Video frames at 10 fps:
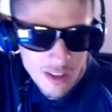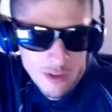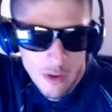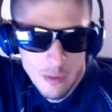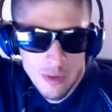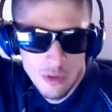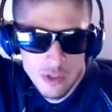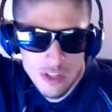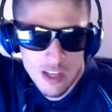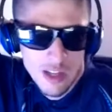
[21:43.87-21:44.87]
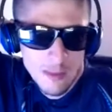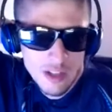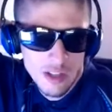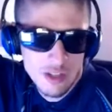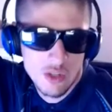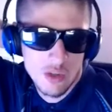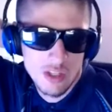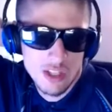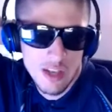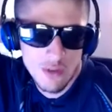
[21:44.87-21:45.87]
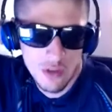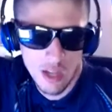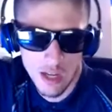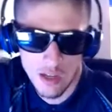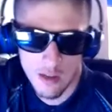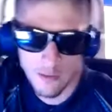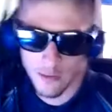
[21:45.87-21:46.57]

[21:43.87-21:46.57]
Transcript: You almost did. I mean, the screensaver kind of